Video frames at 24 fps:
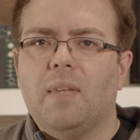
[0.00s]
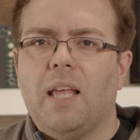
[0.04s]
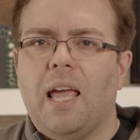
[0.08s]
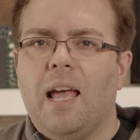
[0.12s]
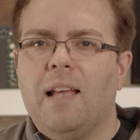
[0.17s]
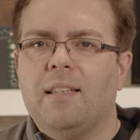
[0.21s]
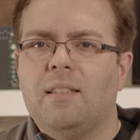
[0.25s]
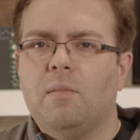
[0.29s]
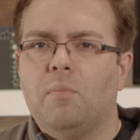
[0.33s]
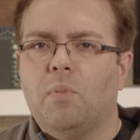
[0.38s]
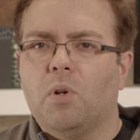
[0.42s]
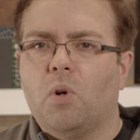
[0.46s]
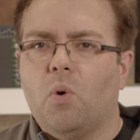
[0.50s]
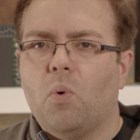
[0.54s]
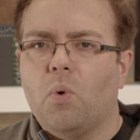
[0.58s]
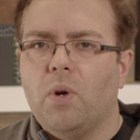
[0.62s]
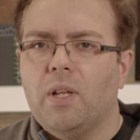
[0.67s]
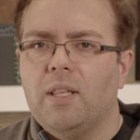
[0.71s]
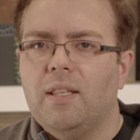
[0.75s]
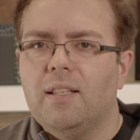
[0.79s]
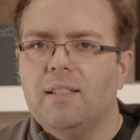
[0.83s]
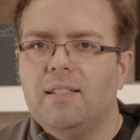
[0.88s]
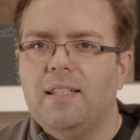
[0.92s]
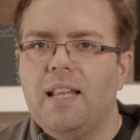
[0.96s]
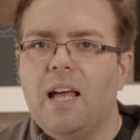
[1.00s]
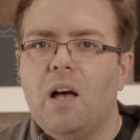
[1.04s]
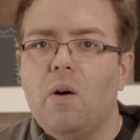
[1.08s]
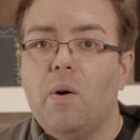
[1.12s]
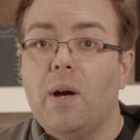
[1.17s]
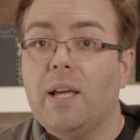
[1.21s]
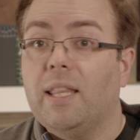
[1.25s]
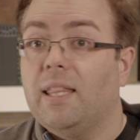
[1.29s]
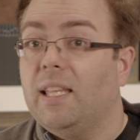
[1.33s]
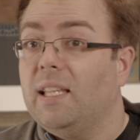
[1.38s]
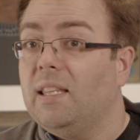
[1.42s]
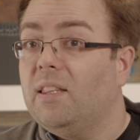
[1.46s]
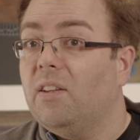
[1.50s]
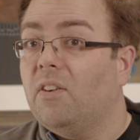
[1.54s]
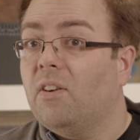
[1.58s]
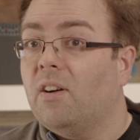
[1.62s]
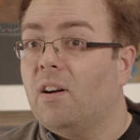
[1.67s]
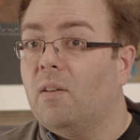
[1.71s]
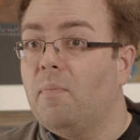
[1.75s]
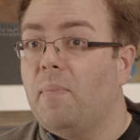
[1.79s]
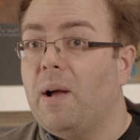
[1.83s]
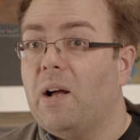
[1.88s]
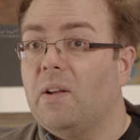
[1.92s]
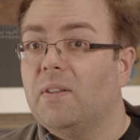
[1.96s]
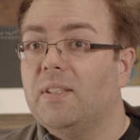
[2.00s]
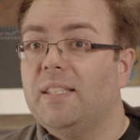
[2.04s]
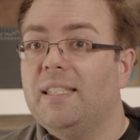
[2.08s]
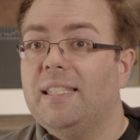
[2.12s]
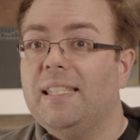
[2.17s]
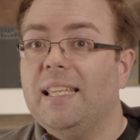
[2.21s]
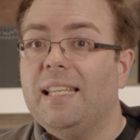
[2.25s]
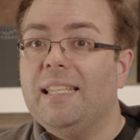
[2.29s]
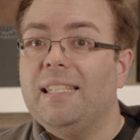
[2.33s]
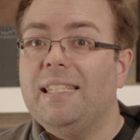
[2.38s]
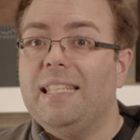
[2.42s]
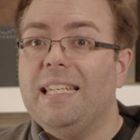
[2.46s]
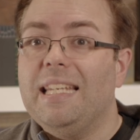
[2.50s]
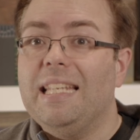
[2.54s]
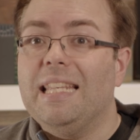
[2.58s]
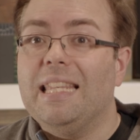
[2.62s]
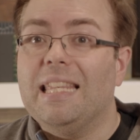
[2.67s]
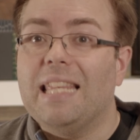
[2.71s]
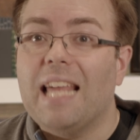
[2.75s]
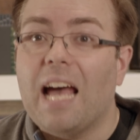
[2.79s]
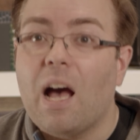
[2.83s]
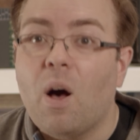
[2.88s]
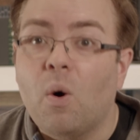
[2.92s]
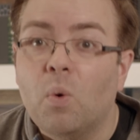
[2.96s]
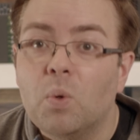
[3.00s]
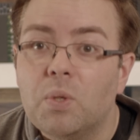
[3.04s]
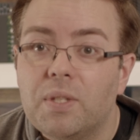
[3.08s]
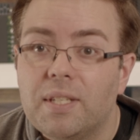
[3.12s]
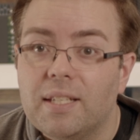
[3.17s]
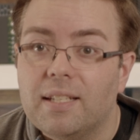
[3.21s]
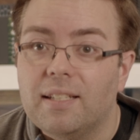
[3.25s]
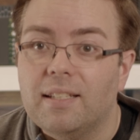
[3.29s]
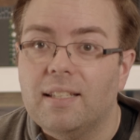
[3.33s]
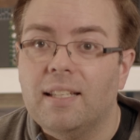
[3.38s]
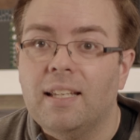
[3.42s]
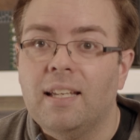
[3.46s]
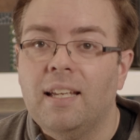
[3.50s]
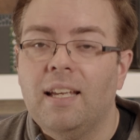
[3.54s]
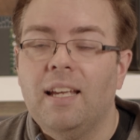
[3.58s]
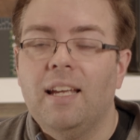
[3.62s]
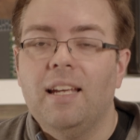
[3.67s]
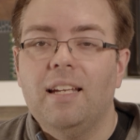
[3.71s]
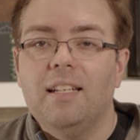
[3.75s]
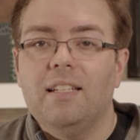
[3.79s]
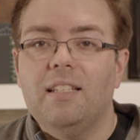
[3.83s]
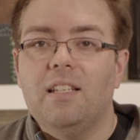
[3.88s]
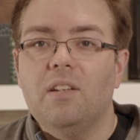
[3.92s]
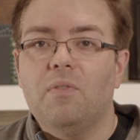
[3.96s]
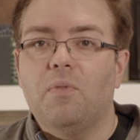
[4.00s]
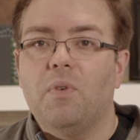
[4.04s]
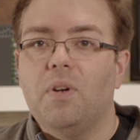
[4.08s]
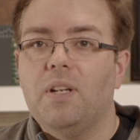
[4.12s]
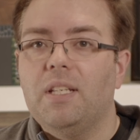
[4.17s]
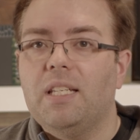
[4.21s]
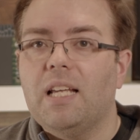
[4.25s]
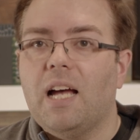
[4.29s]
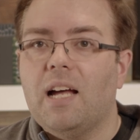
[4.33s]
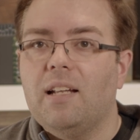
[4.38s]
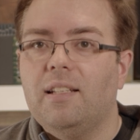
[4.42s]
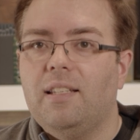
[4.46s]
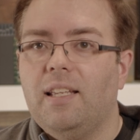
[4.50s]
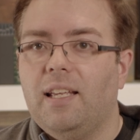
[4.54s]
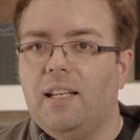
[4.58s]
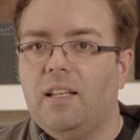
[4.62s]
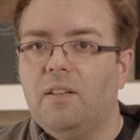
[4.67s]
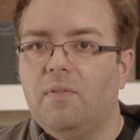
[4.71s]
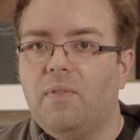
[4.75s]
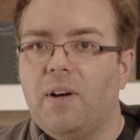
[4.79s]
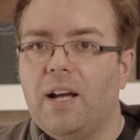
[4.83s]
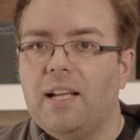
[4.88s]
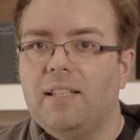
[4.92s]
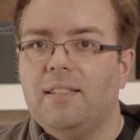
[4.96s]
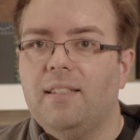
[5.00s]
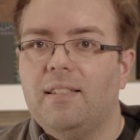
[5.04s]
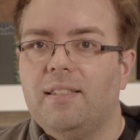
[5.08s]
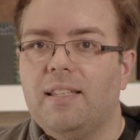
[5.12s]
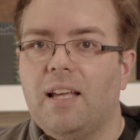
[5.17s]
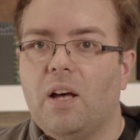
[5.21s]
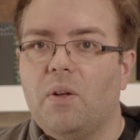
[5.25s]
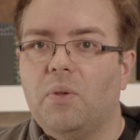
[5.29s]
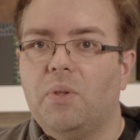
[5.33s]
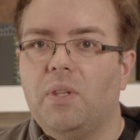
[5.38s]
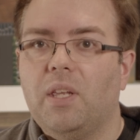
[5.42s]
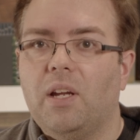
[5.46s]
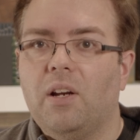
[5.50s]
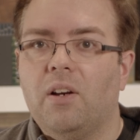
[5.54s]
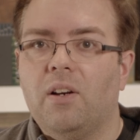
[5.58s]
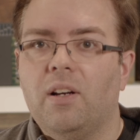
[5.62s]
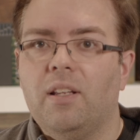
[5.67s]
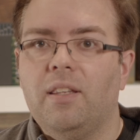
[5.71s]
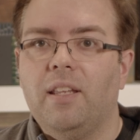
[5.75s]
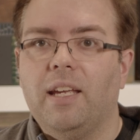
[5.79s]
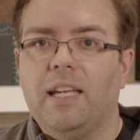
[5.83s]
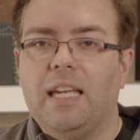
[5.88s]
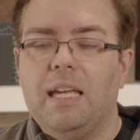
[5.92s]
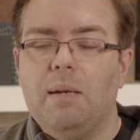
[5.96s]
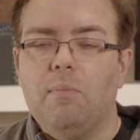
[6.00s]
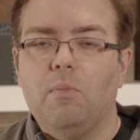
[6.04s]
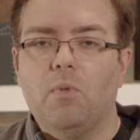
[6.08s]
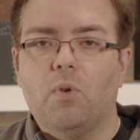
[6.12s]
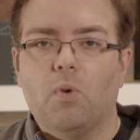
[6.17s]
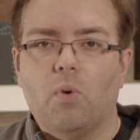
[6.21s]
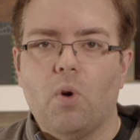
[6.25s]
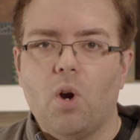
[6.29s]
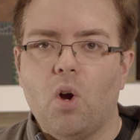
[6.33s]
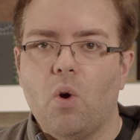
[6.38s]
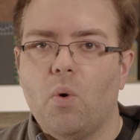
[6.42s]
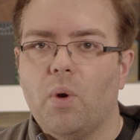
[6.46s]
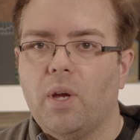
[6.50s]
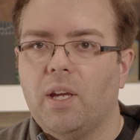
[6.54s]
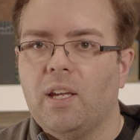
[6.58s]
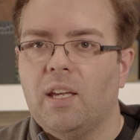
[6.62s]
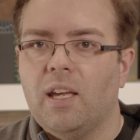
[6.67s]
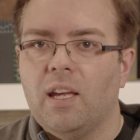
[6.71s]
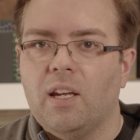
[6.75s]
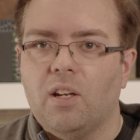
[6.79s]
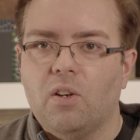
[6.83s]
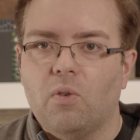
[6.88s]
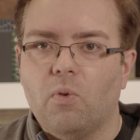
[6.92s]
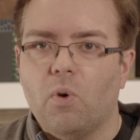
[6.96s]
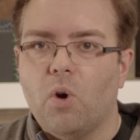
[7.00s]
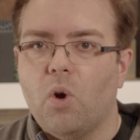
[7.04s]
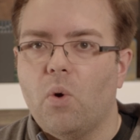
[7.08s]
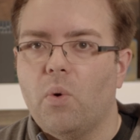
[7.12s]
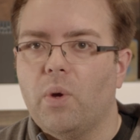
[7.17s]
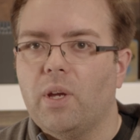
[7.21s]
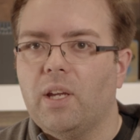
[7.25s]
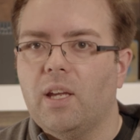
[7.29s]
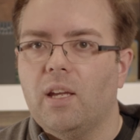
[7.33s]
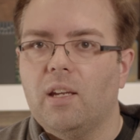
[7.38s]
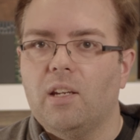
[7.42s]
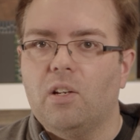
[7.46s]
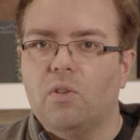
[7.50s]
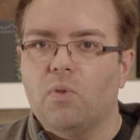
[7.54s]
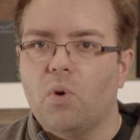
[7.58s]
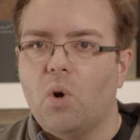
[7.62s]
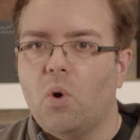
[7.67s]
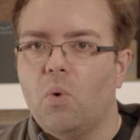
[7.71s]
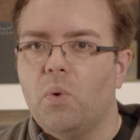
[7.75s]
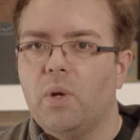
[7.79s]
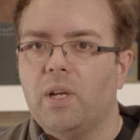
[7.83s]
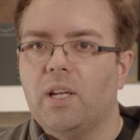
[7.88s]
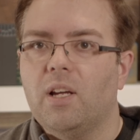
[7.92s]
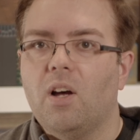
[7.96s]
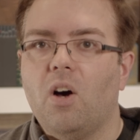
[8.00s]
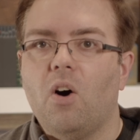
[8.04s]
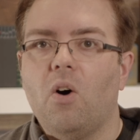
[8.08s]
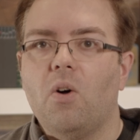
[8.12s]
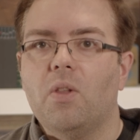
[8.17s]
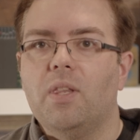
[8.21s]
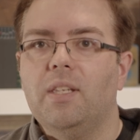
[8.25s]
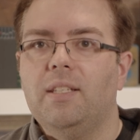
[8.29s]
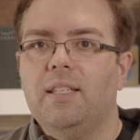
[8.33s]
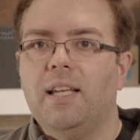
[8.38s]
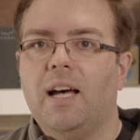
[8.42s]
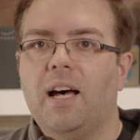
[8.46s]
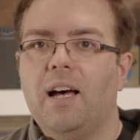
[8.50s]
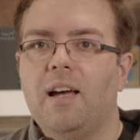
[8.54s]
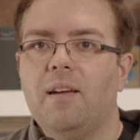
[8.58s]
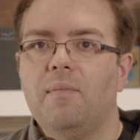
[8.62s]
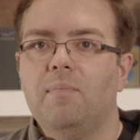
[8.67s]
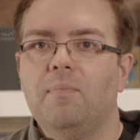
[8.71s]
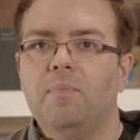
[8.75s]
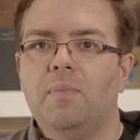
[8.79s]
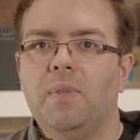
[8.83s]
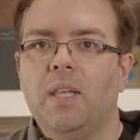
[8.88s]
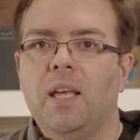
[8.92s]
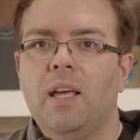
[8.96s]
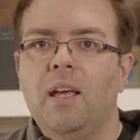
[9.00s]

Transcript: As I'm recording this now, I think there are about 16,000 different Dante devices out there, and they keep growing and growing and growing all the time.